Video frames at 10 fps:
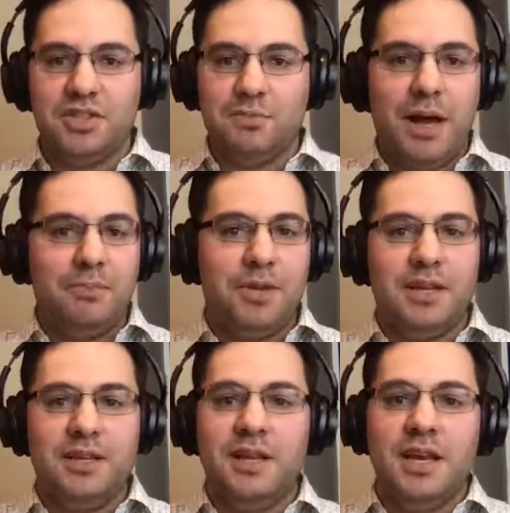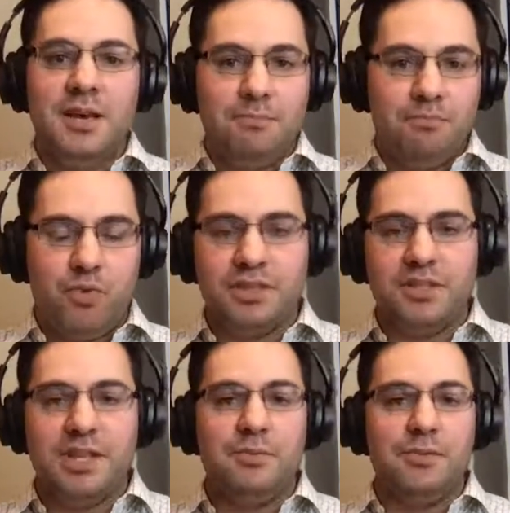Just pop it in, print
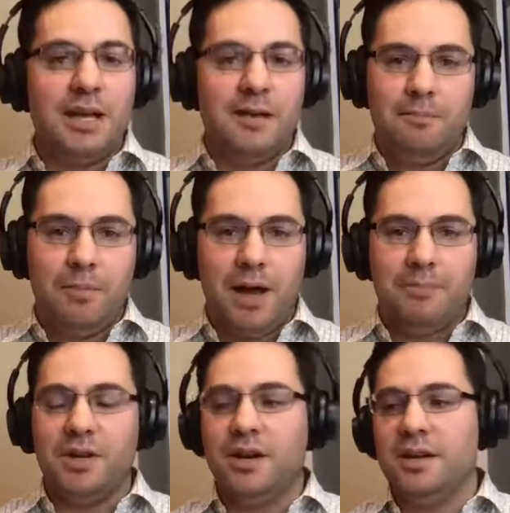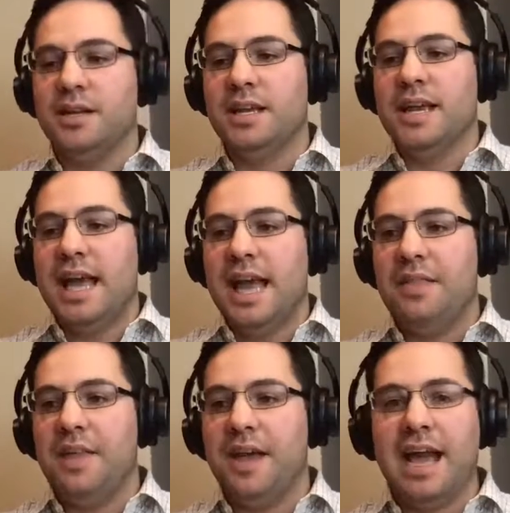the label out, pop it on,
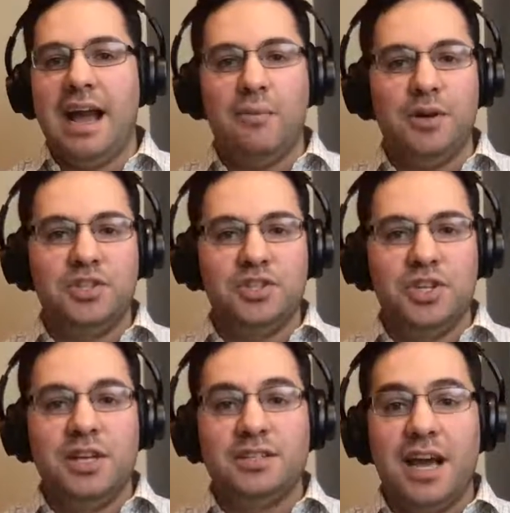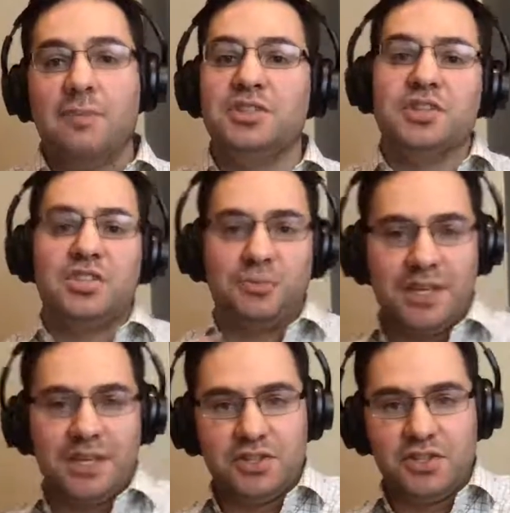and then how much time it took
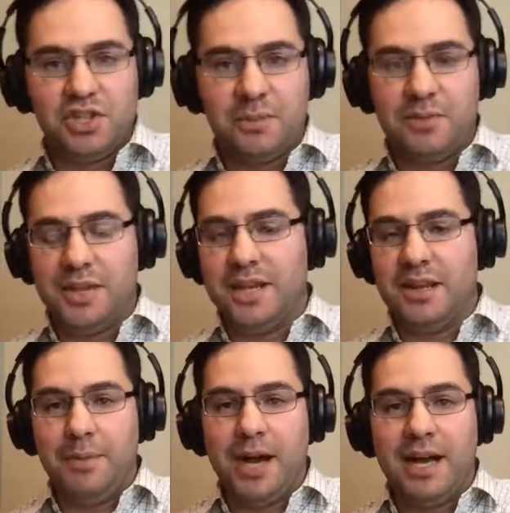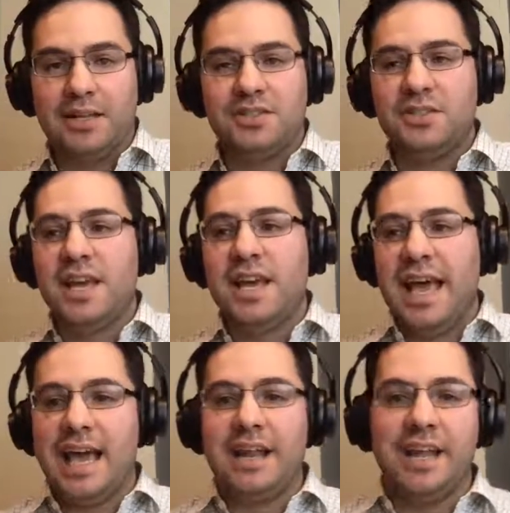something to ship it in a box,
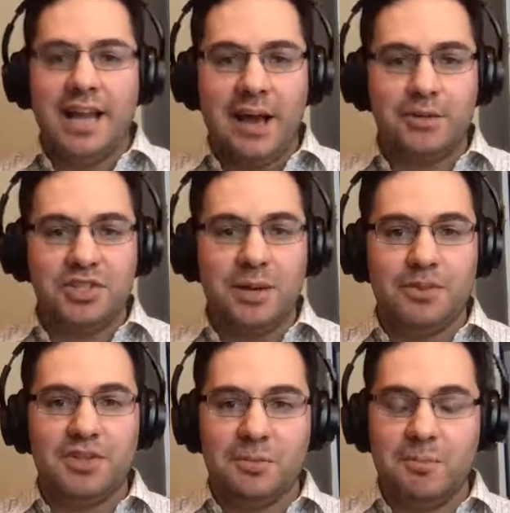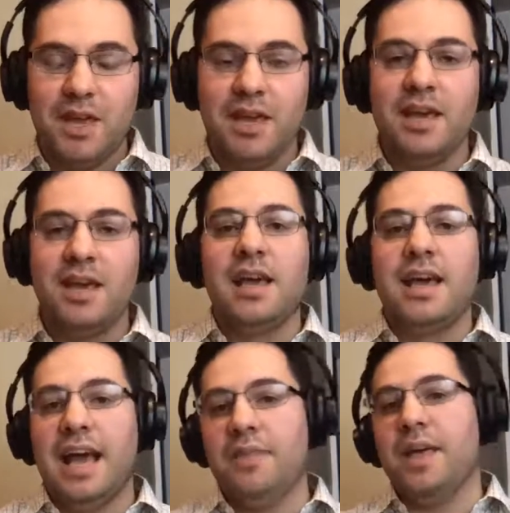and then how much time it took me.
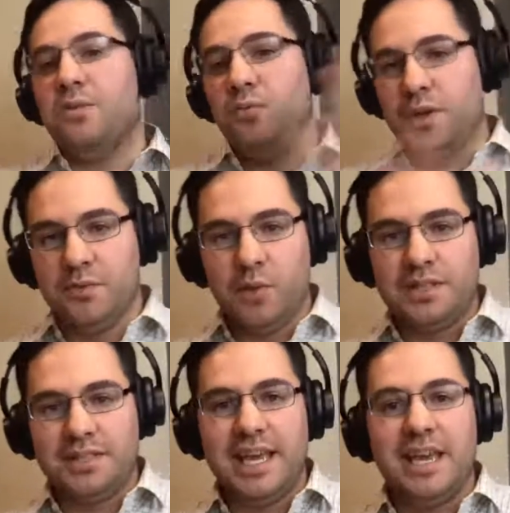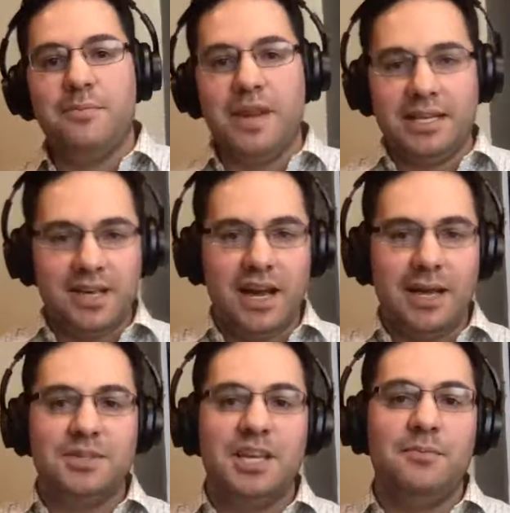And then we went to him, and I
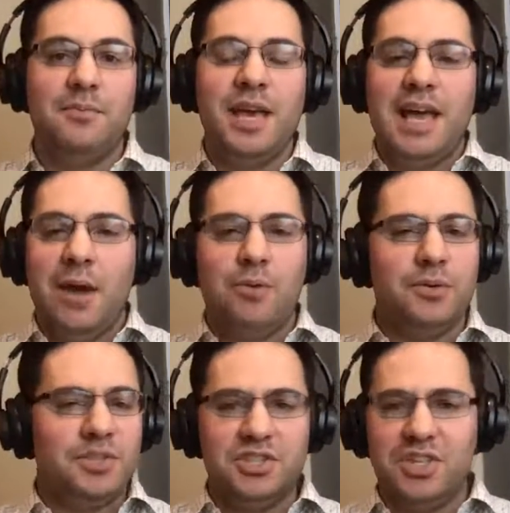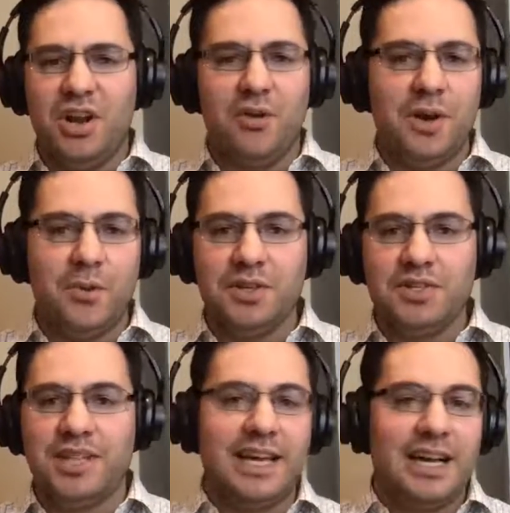timed him, and we were just, it
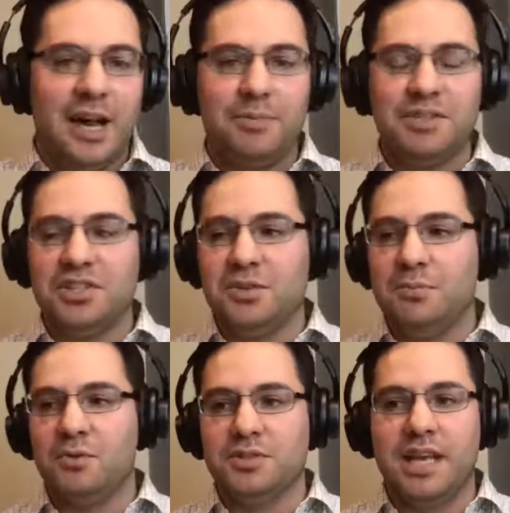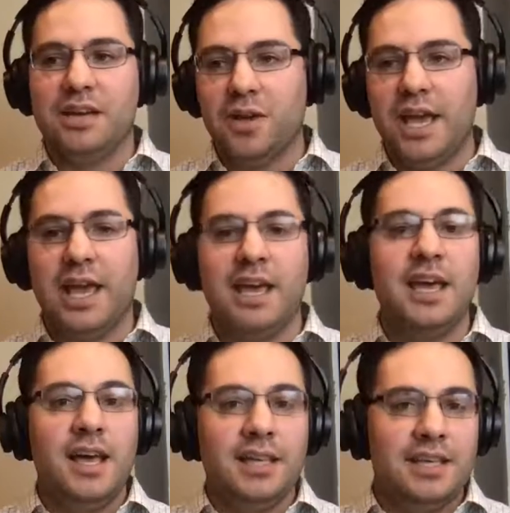wasn't like a competition, but it was like, okay,
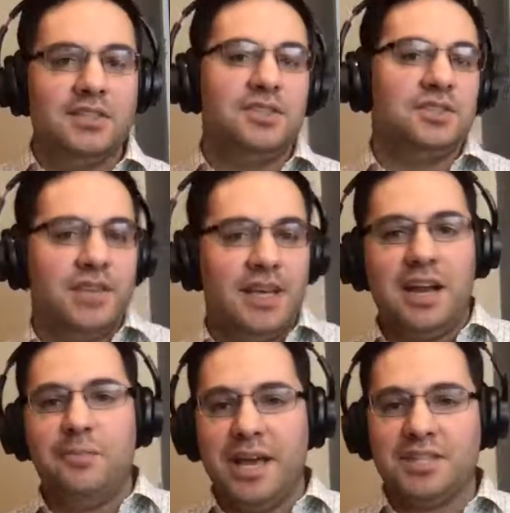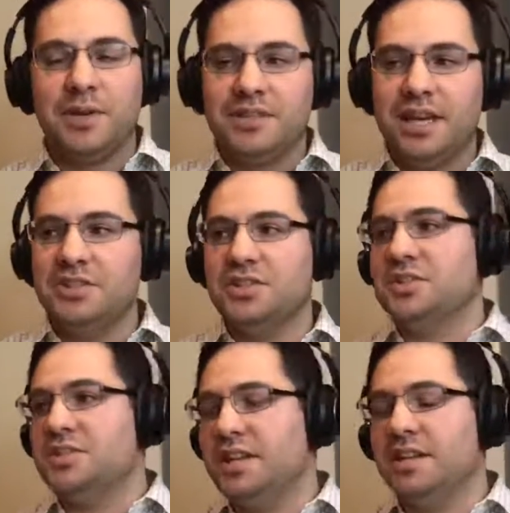this is kind of my
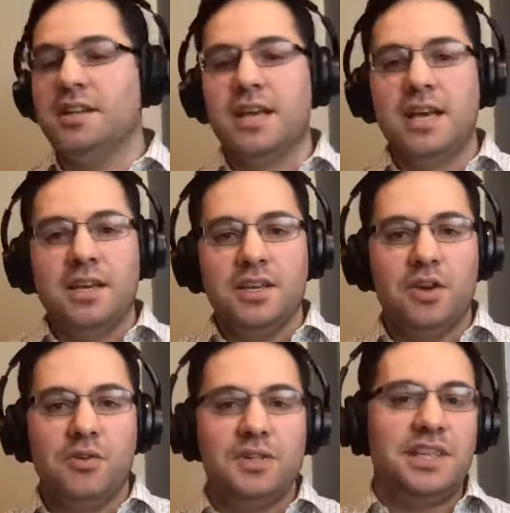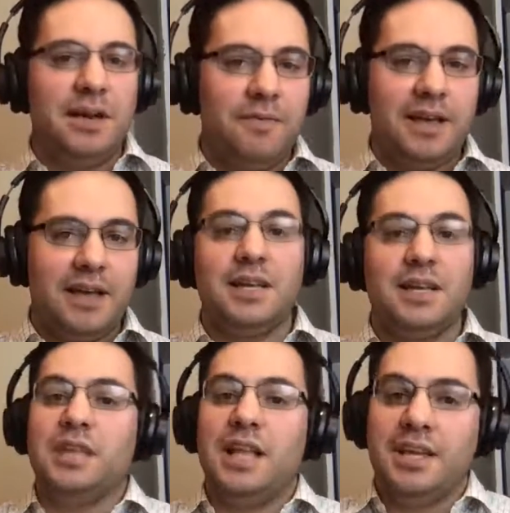expectations, and this is how fast I
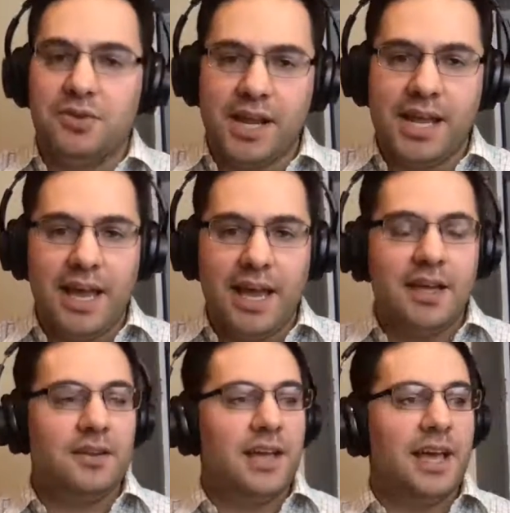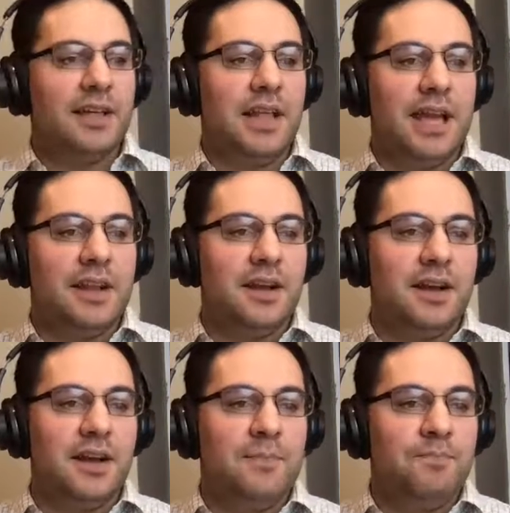would like you to get, and
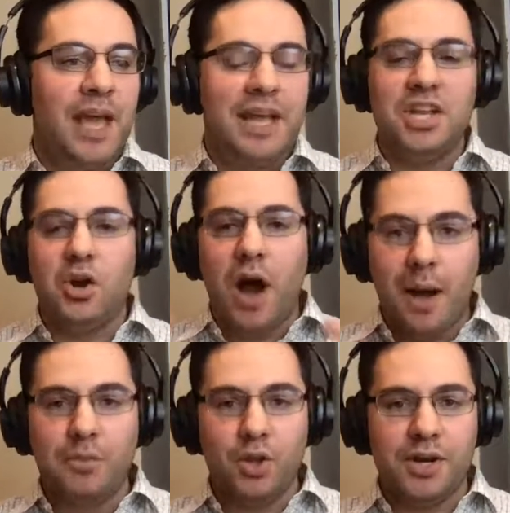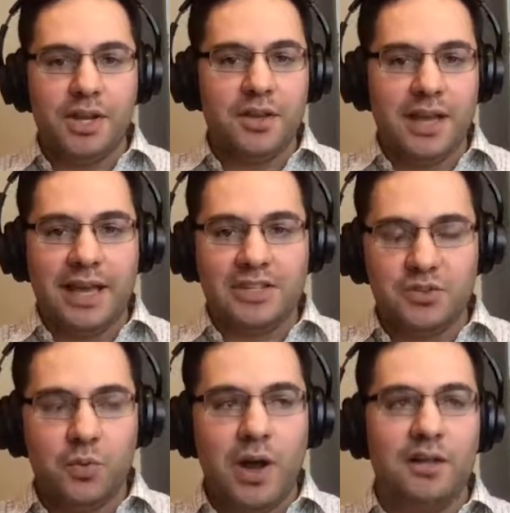I'm learning
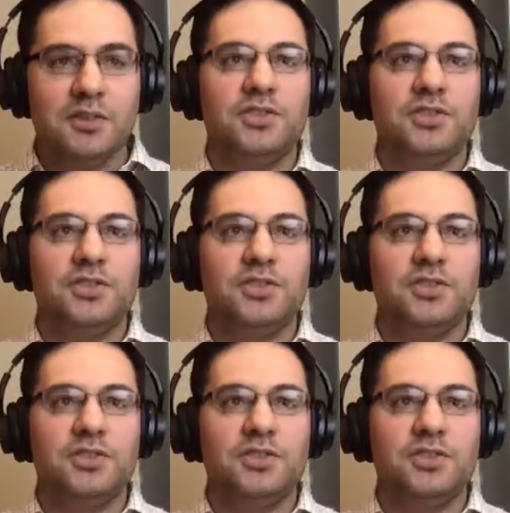as well.